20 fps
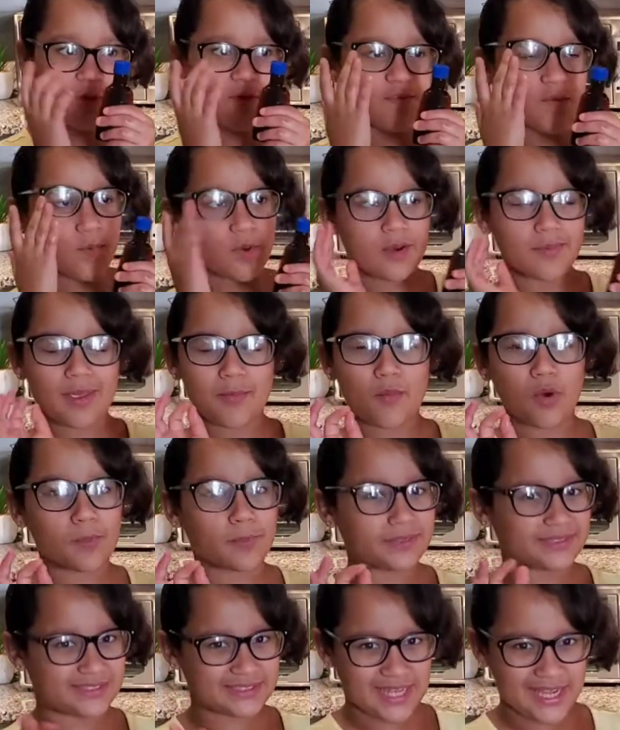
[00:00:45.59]
If you wanna be more
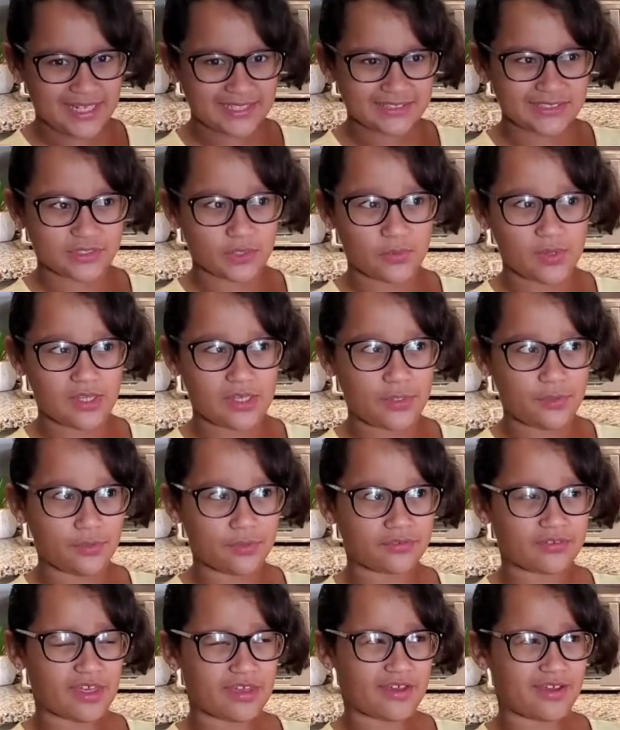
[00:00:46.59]
precise, you can use
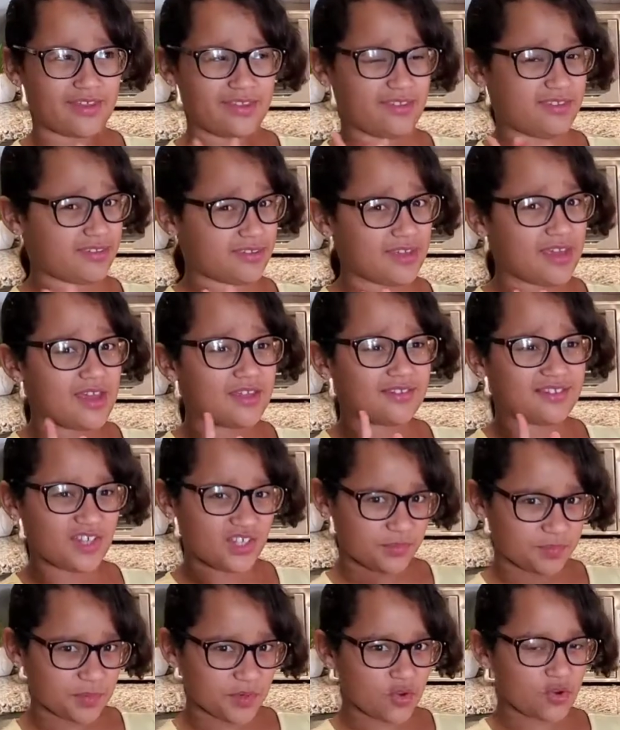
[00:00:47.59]
like a
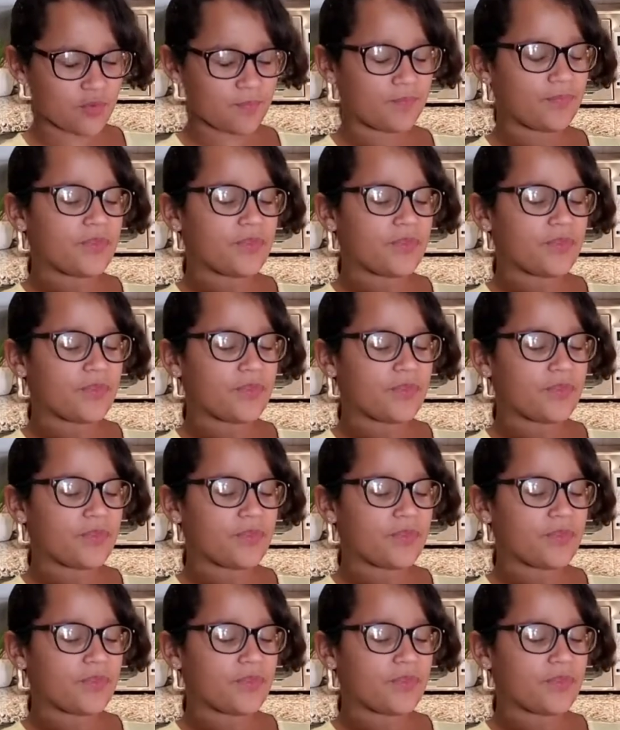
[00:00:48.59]
teaspoon,